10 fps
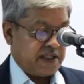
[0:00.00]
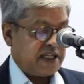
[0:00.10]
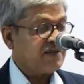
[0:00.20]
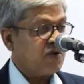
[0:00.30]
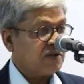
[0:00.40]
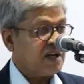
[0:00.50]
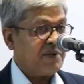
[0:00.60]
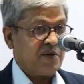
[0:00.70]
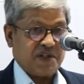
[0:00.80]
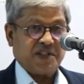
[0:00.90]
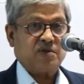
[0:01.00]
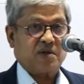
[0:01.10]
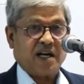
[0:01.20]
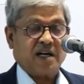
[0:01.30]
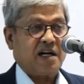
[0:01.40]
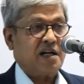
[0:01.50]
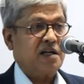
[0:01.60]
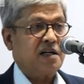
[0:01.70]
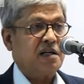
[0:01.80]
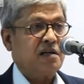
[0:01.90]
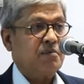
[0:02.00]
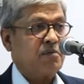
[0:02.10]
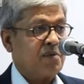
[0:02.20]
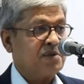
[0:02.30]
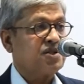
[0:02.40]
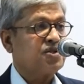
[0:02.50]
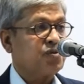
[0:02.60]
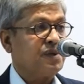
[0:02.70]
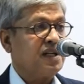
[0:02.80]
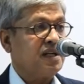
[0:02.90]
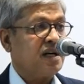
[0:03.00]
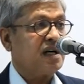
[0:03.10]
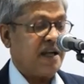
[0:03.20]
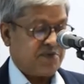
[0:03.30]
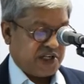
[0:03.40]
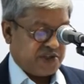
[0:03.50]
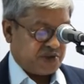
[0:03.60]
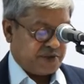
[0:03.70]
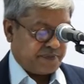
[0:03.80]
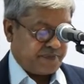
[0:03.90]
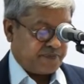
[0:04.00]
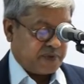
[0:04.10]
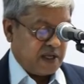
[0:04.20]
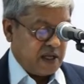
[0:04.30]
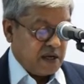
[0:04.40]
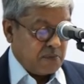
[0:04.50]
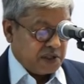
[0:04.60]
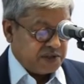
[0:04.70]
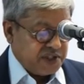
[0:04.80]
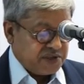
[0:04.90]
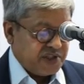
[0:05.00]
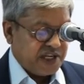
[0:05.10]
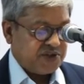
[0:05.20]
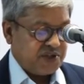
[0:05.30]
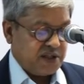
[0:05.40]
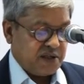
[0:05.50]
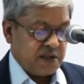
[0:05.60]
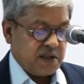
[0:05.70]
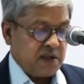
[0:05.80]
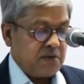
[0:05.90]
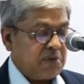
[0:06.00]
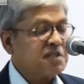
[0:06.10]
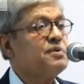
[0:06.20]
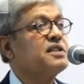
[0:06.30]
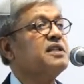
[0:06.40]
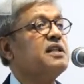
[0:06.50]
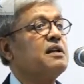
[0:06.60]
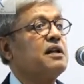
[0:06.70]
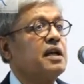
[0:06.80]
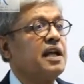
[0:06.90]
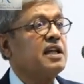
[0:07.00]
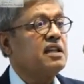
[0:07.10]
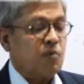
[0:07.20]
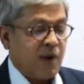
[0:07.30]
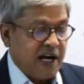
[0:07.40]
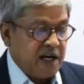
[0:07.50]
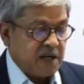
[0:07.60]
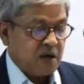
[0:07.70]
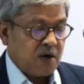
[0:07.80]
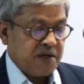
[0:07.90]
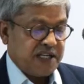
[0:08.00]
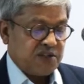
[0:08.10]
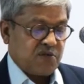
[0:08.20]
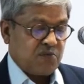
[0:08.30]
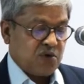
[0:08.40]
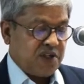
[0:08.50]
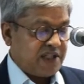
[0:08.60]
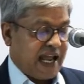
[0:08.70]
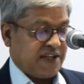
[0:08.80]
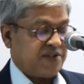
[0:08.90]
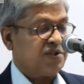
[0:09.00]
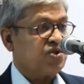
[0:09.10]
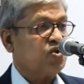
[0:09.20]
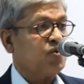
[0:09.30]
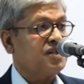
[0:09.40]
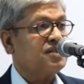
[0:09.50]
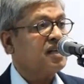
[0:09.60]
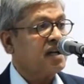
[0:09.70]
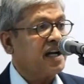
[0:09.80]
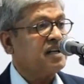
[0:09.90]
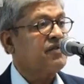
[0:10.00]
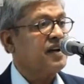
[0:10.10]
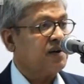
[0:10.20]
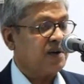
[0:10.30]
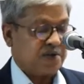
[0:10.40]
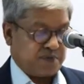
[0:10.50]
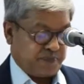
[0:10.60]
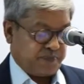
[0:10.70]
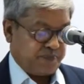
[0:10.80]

His forthcoming visit to Dhaka promises to be a game changer. But this gesture must be seen in the wider context of Modi's actions towards greater federalism.